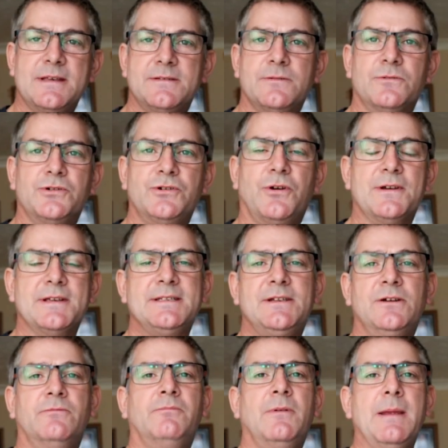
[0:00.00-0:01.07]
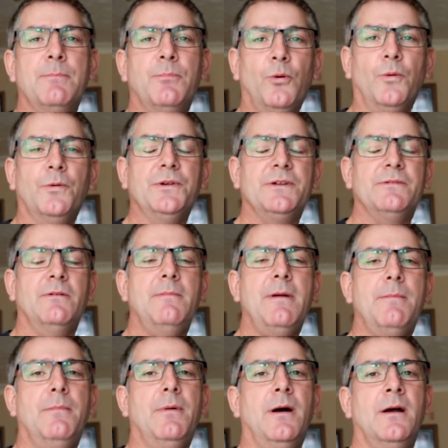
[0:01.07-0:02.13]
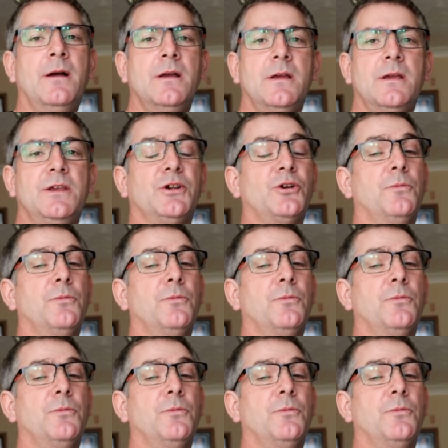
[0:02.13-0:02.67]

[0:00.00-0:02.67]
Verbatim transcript: this sort of shot, it's still important to remember your